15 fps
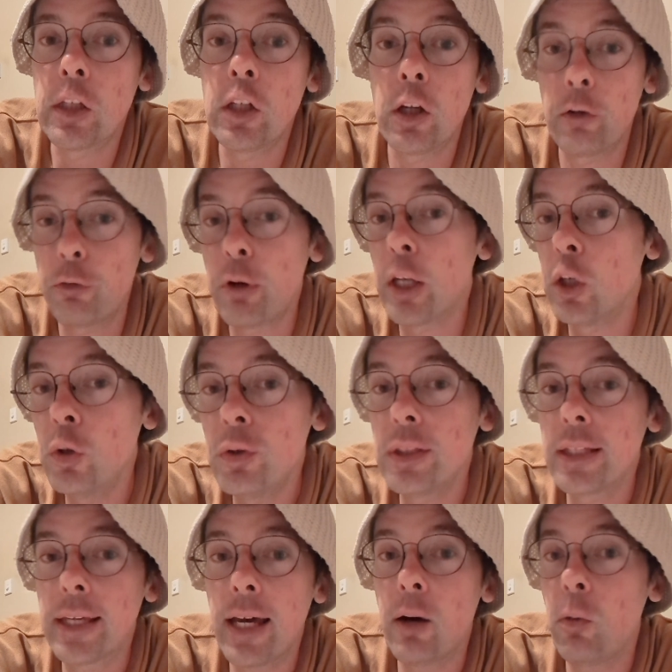you know, if we're
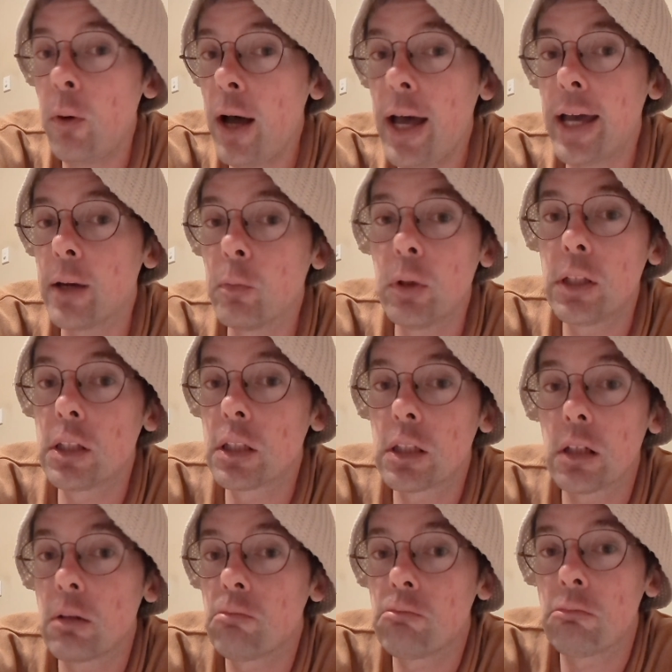losing our way,
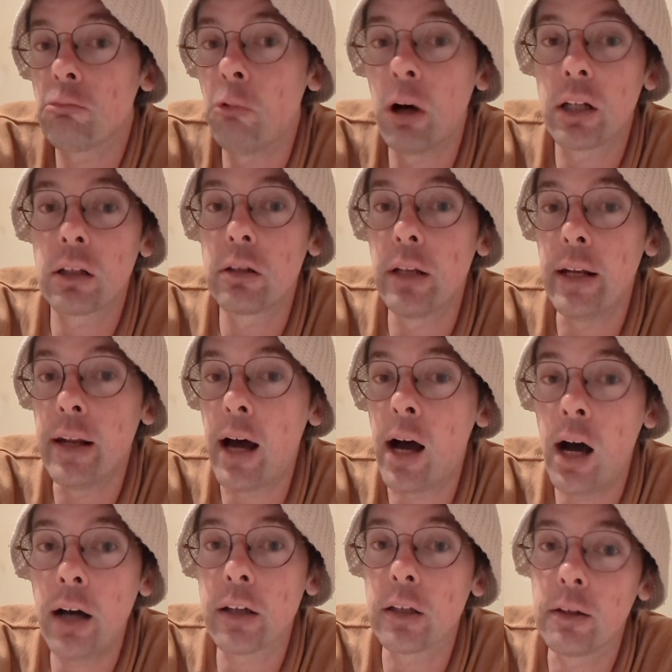which one couldn't
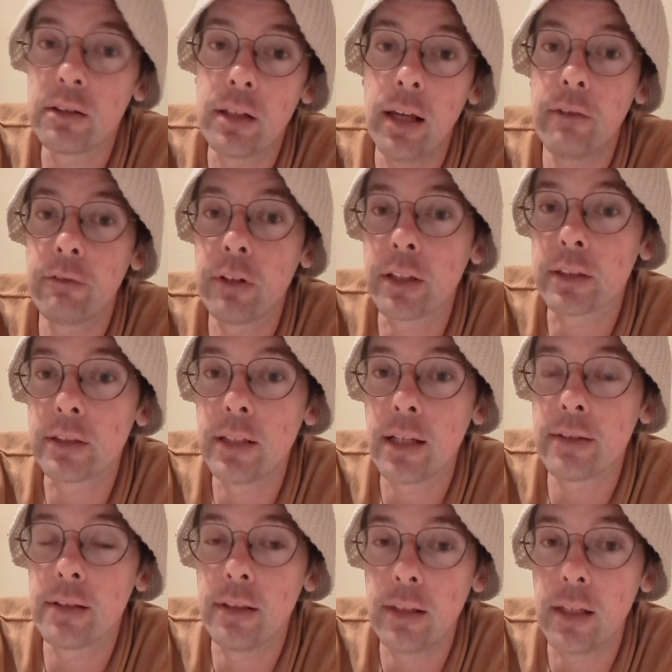argue, as Netflix
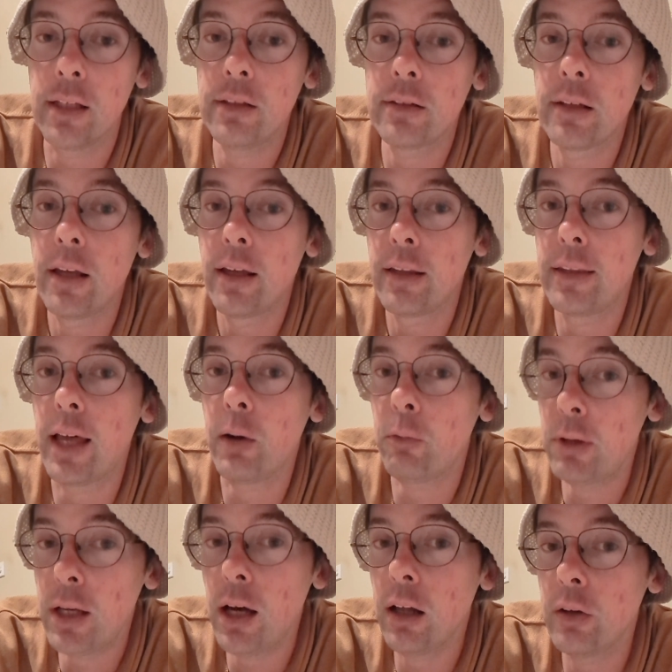does in this, that
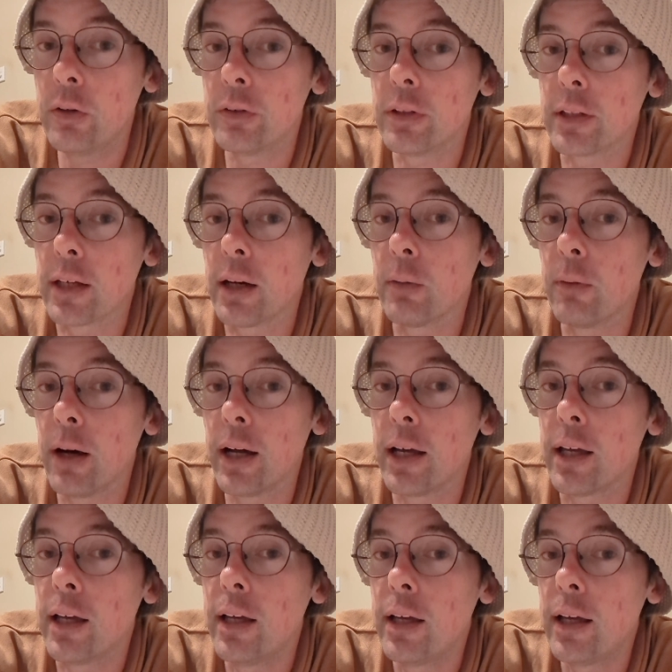we are losing our
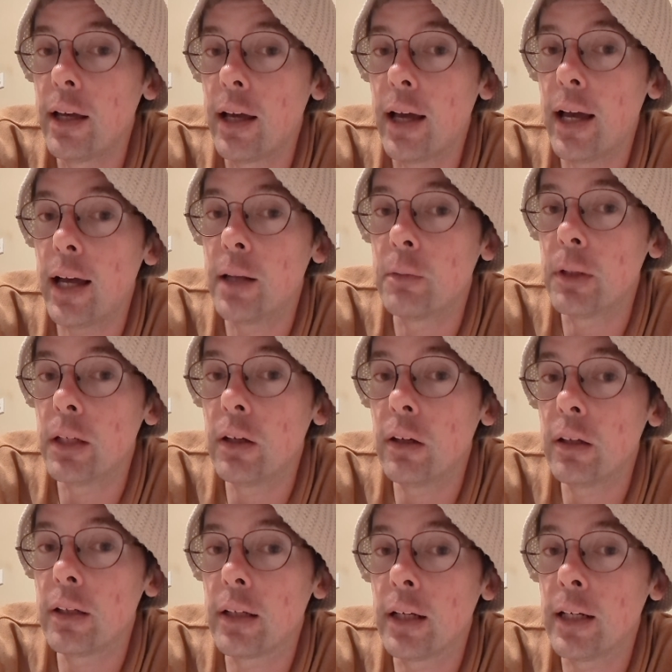way and we're
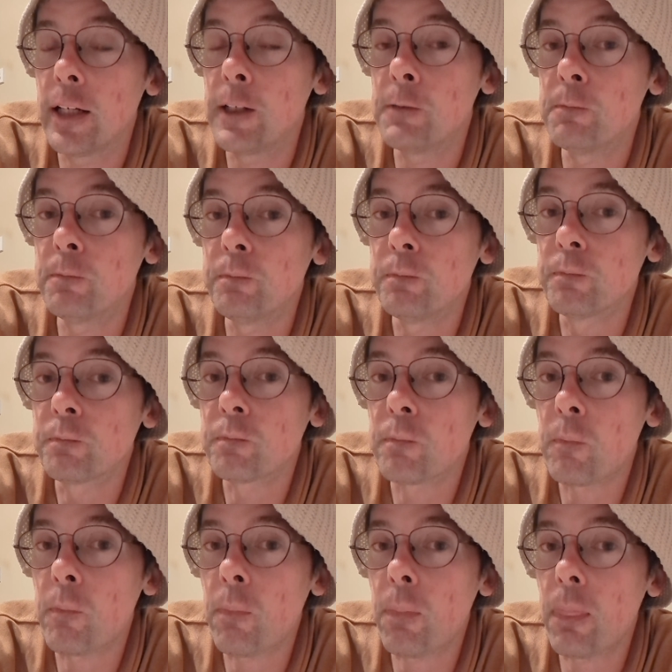not um,
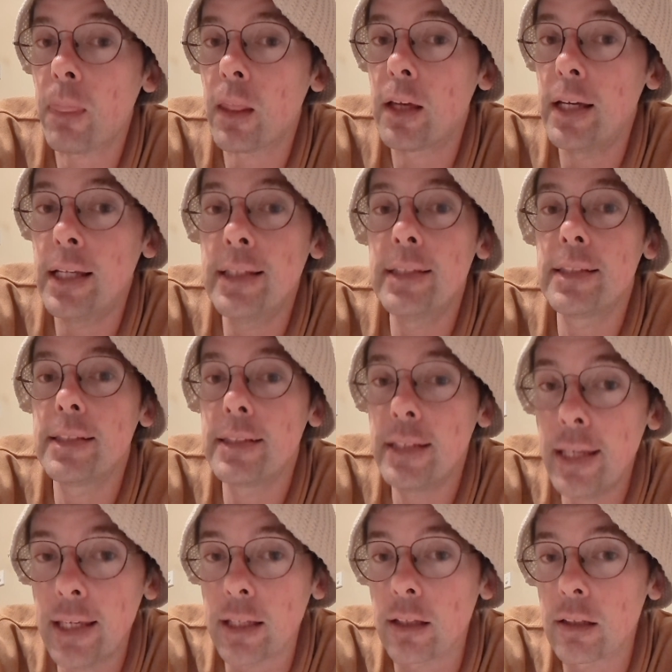in
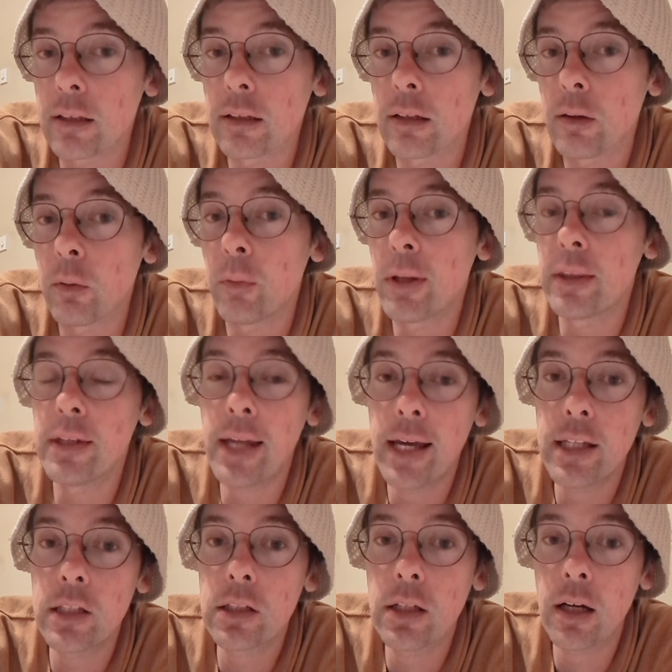sync with
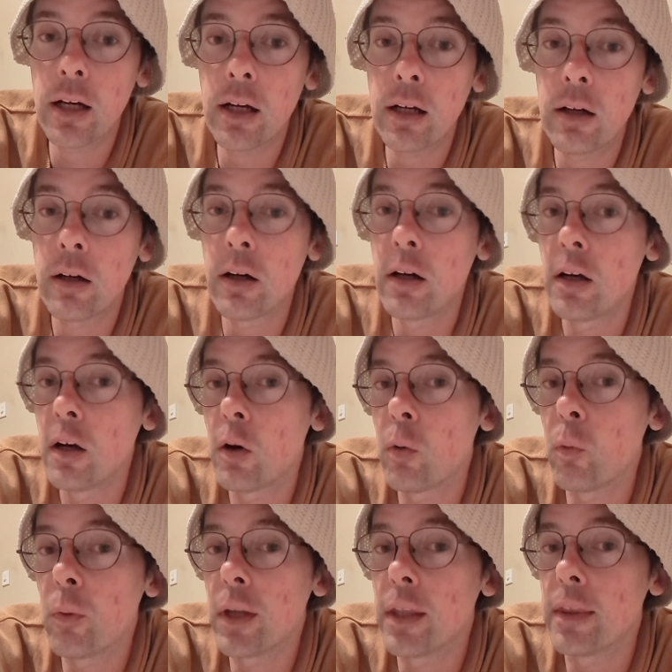nature,
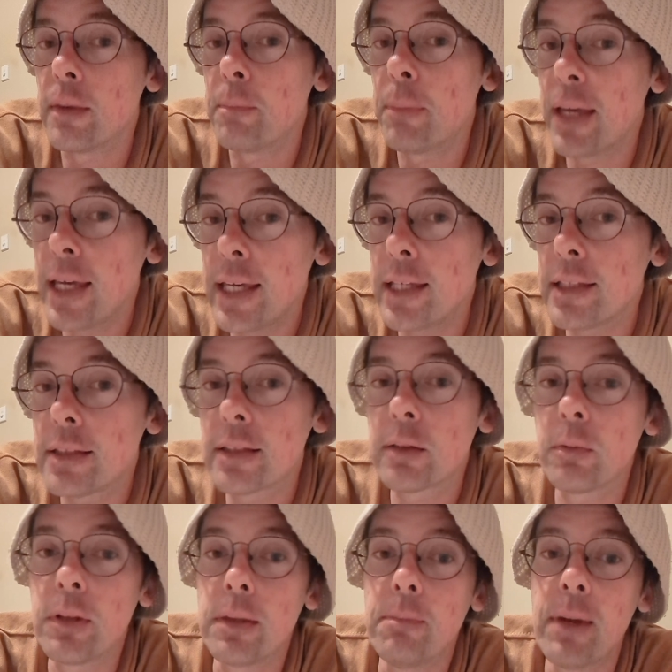with
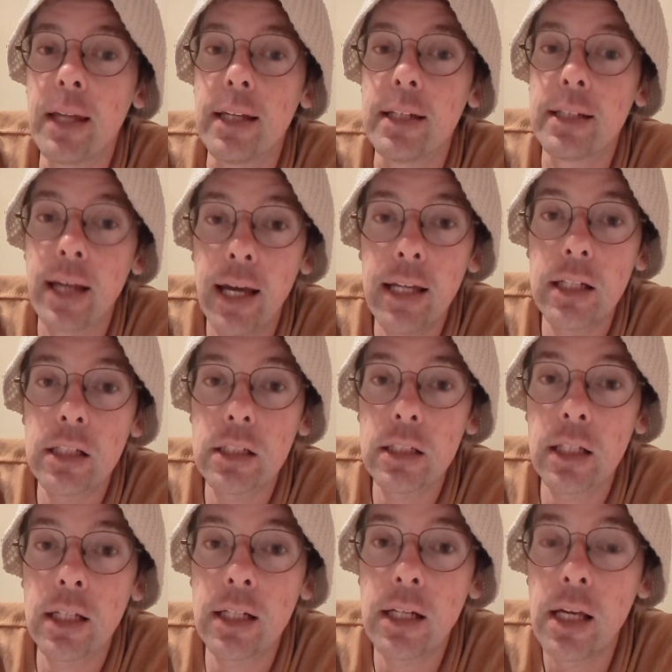peace, with
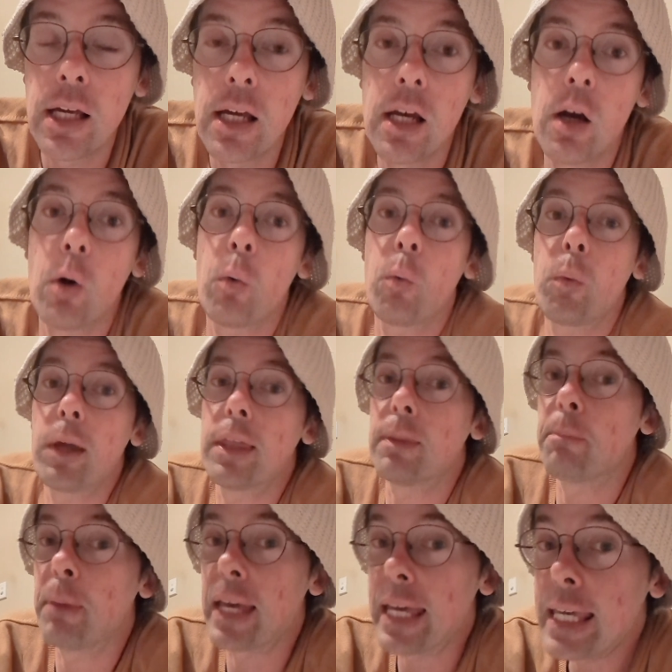meditation, with
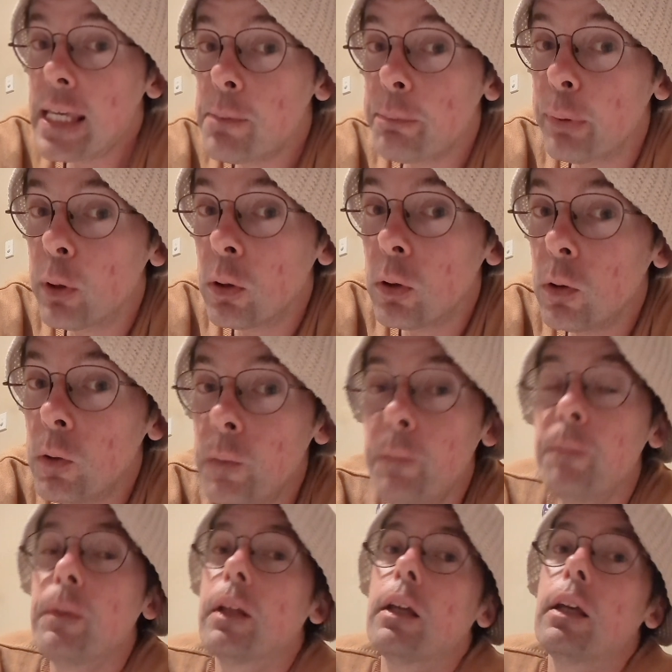people,